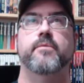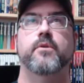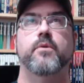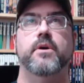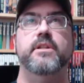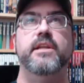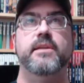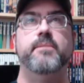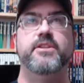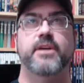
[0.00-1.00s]
Will need
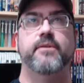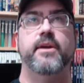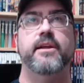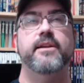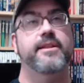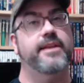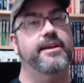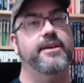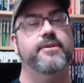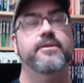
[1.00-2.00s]
to be generated.
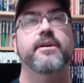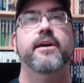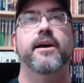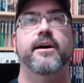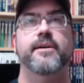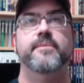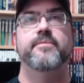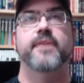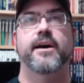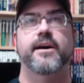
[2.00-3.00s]
Thank you.
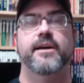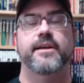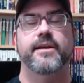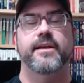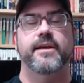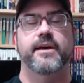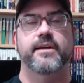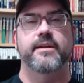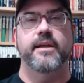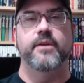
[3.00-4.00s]

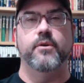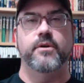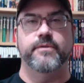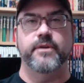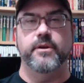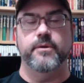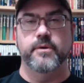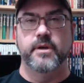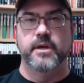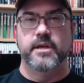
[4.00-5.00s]
In order for you
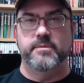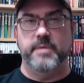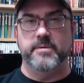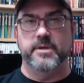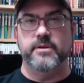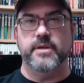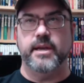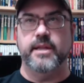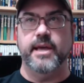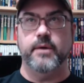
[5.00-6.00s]
to be able to do that,
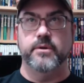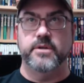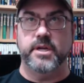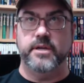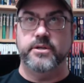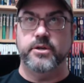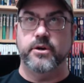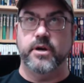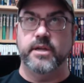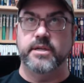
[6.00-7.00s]
and that will change
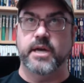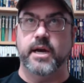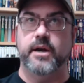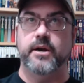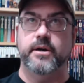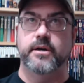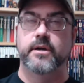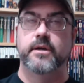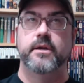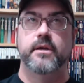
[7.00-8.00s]
your entire
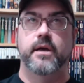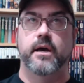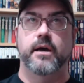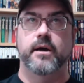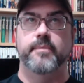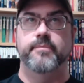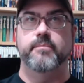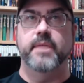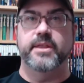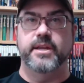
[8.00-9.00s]

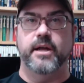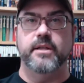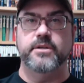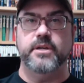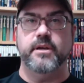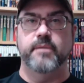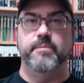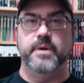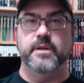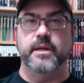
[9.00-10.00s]
methodology
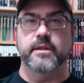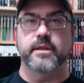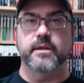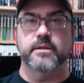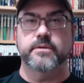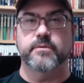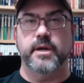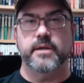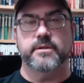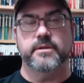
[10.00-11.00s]
of building things,
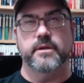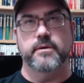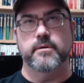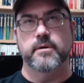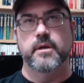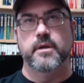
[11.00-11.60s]
right? So